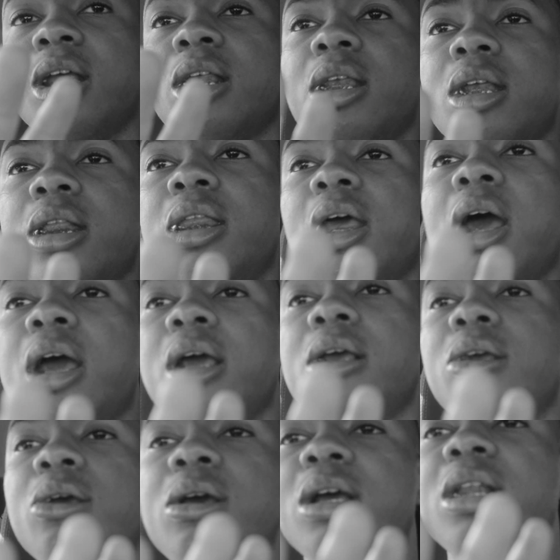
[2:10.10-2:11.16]
cents a day,
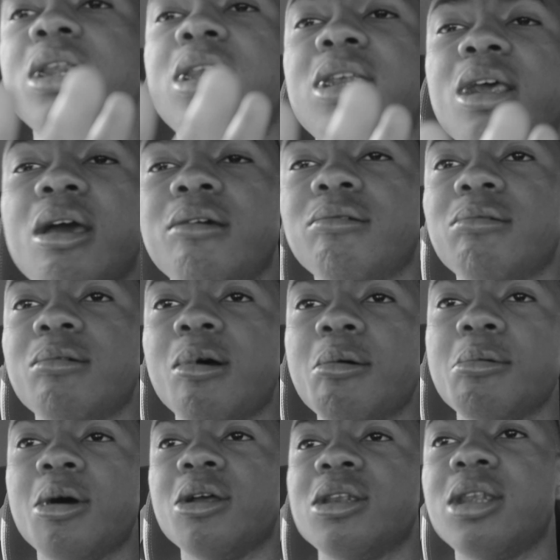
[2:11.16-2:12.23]
you can save
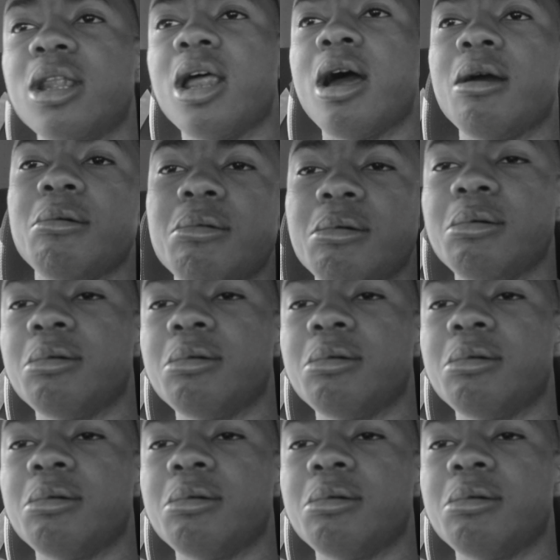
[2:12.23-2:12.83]
one world life.